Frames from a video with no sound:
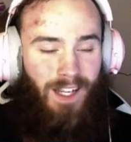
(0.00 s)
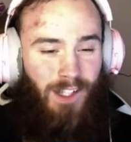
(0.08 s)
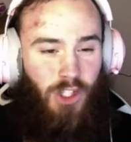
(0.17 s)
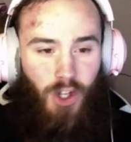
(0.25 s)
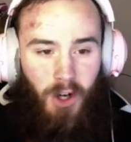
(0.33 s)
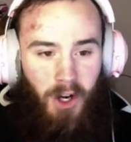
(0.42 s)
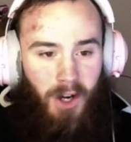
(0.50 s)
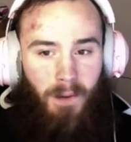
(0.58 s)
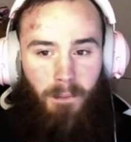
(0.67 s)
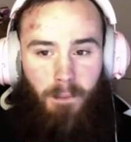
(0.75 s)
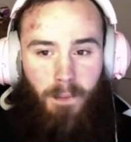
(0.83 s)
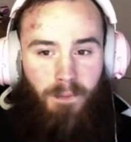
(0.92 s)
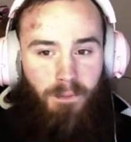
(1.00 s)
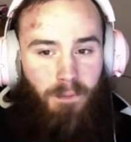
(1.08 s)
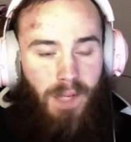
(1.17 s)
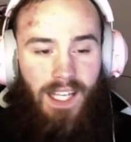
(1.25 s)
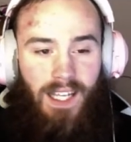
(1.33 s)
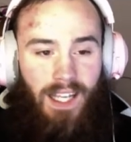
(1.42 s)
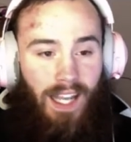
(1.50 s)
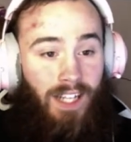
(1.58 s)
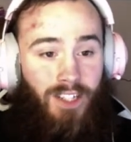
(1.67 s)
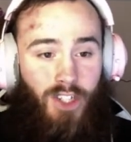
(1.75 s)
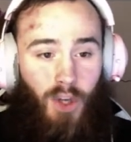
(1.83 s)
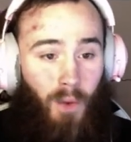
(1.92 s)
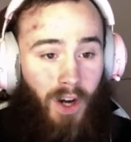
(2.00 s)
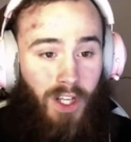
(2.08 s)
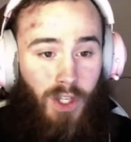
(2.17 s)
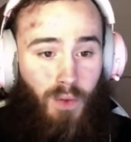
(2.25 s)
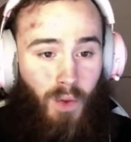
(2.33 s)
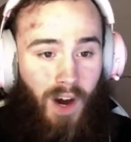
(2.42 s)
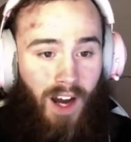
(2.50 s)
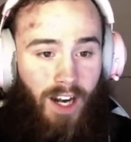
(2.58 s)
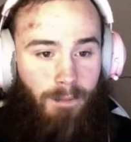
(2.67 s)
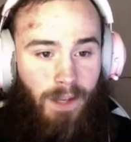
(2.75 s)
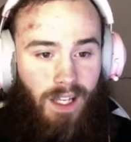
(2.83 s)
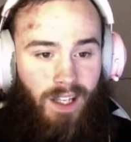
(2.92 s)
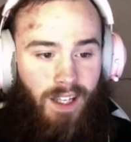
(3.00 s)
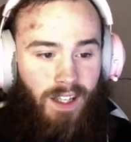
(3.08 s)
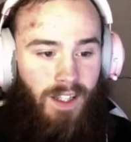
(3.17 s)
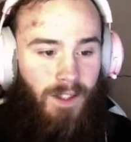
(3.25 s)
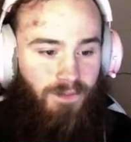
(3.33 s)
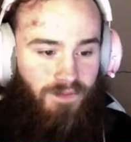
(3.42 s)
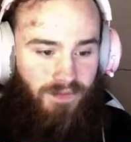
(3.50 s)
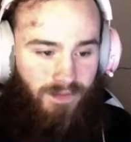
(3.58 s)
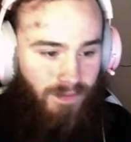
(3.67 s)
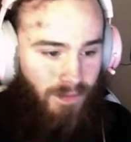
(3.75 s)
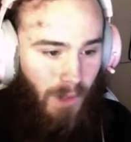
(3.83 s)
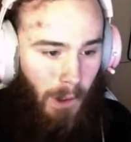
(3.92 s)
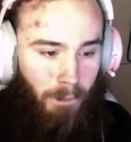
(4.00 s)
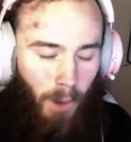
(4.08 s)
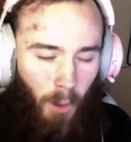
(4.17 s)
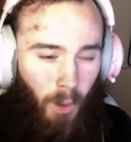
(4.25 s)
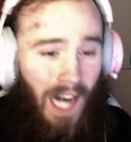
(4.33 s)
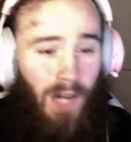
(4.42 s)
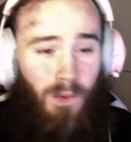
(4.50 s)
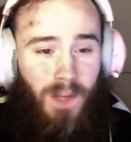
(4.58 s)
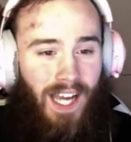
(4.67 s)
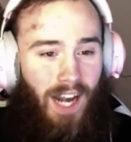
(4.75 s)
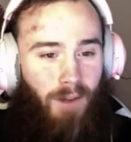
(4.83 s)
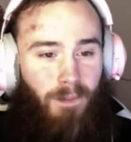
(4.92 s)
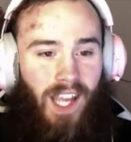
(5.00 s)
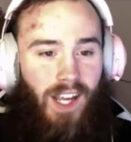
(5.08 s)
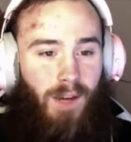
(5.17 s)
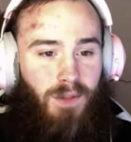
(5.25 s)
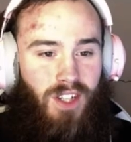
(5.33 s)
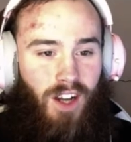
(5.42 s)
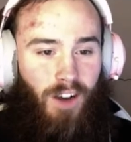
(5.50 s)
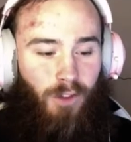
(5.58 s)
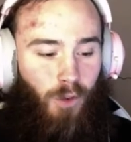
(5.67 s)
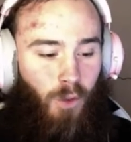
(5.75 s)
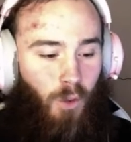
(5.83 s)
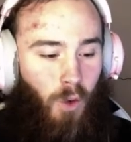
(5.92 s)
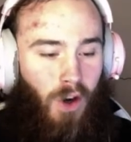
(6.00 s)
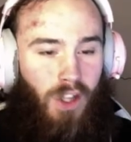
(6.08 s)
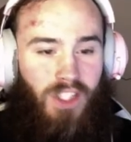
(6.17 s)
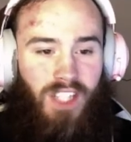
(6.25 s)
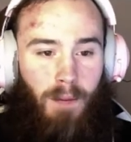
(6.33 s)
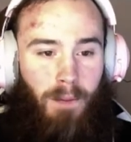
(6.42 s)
sure, be into what you want to be, but why do we got to make up words like